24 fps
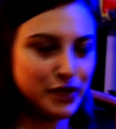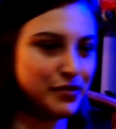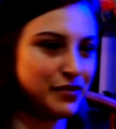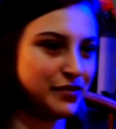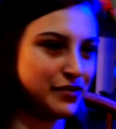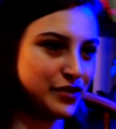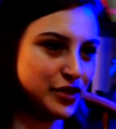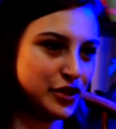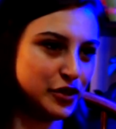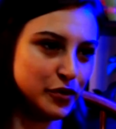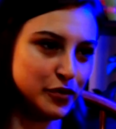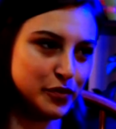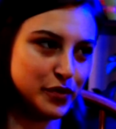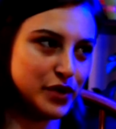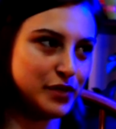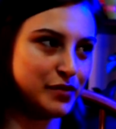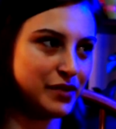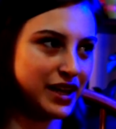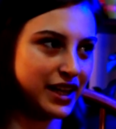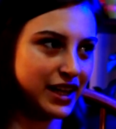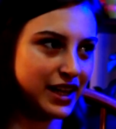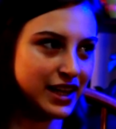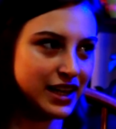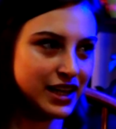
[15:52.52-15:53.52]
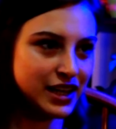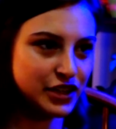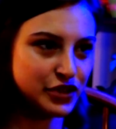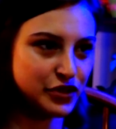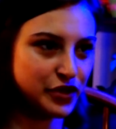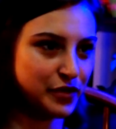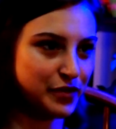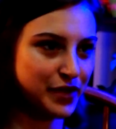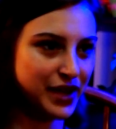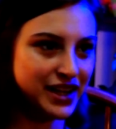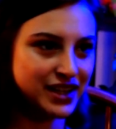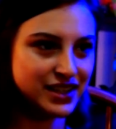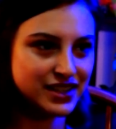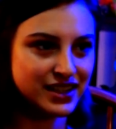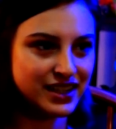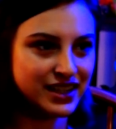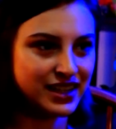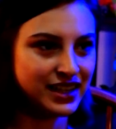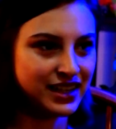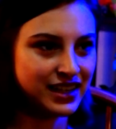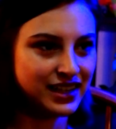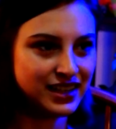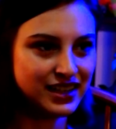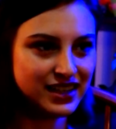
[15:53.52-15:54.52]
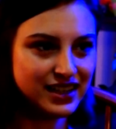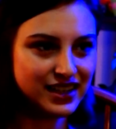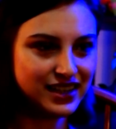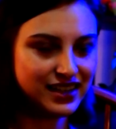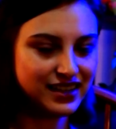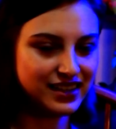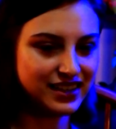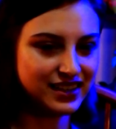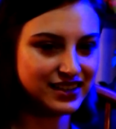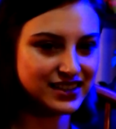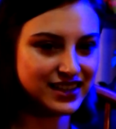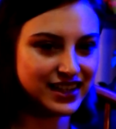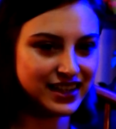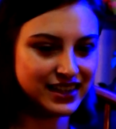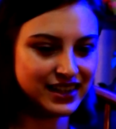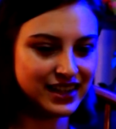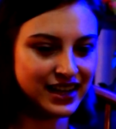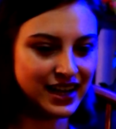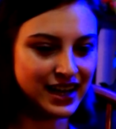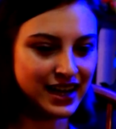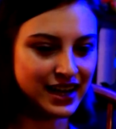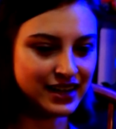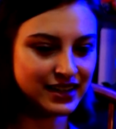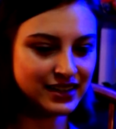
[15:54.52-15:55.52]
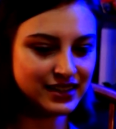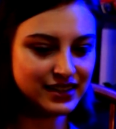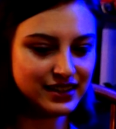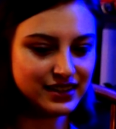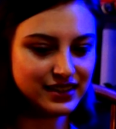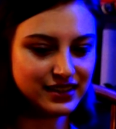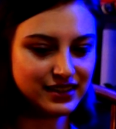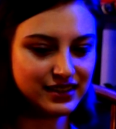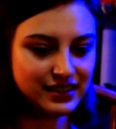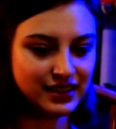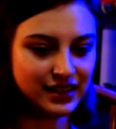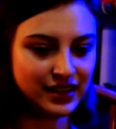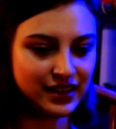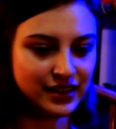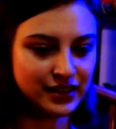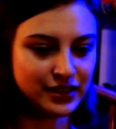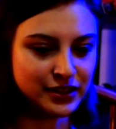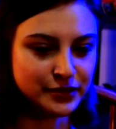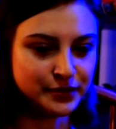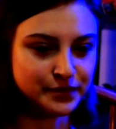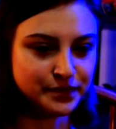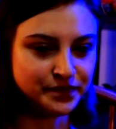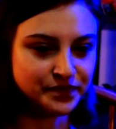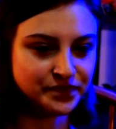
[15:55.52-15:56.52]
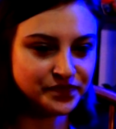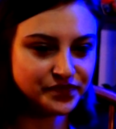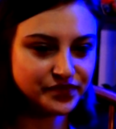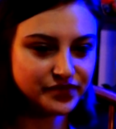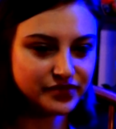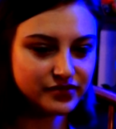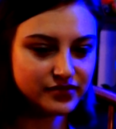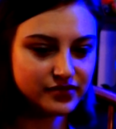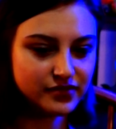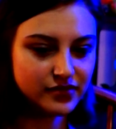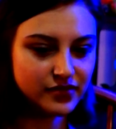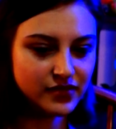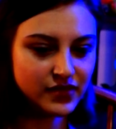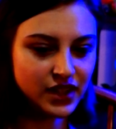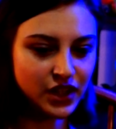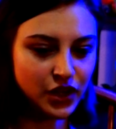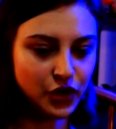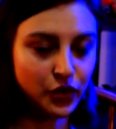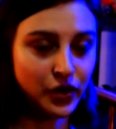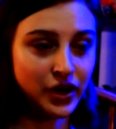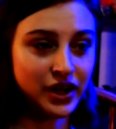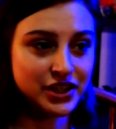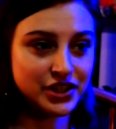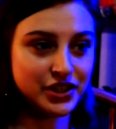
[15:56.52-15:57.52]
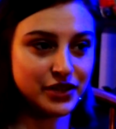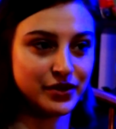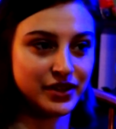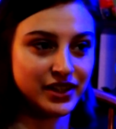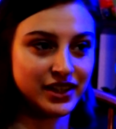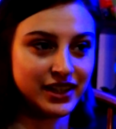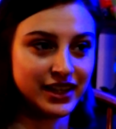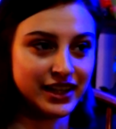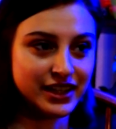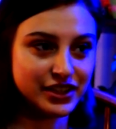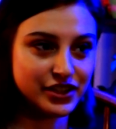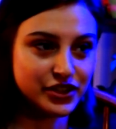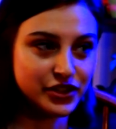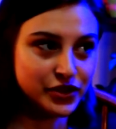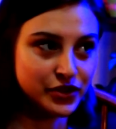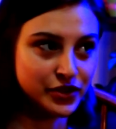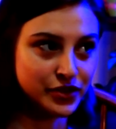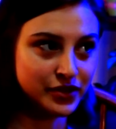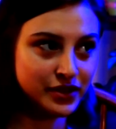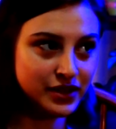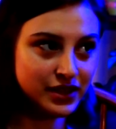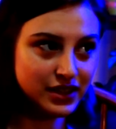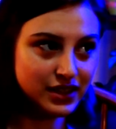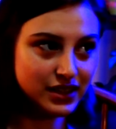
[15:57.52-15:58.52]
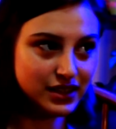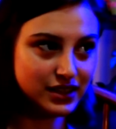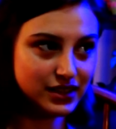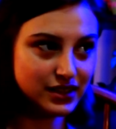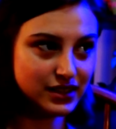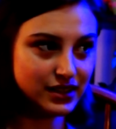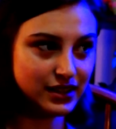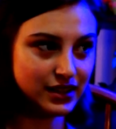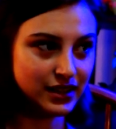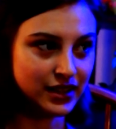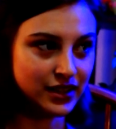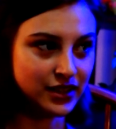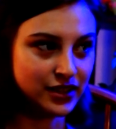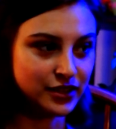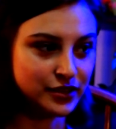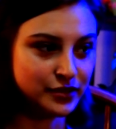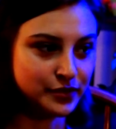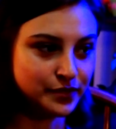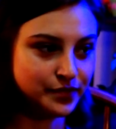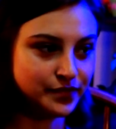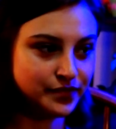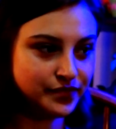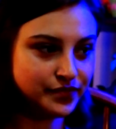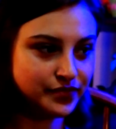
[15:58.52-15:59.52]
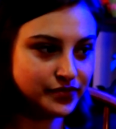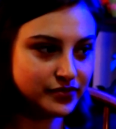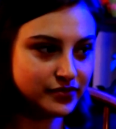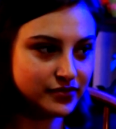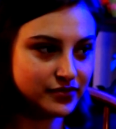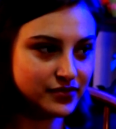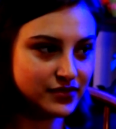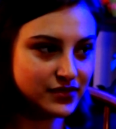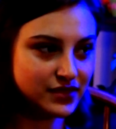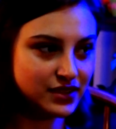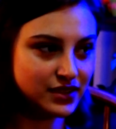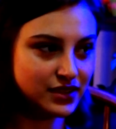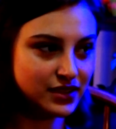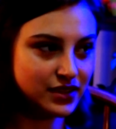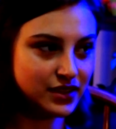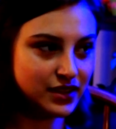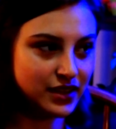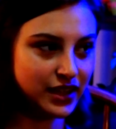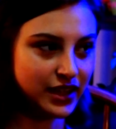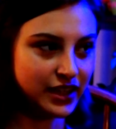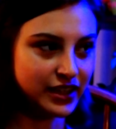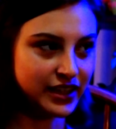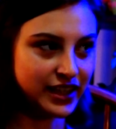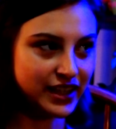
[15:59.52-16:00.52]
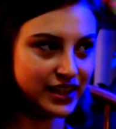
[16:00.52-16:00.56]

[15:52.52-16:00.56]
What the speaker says: doing printmaking, doing painting, things like that. Gouache I really like too. And, like,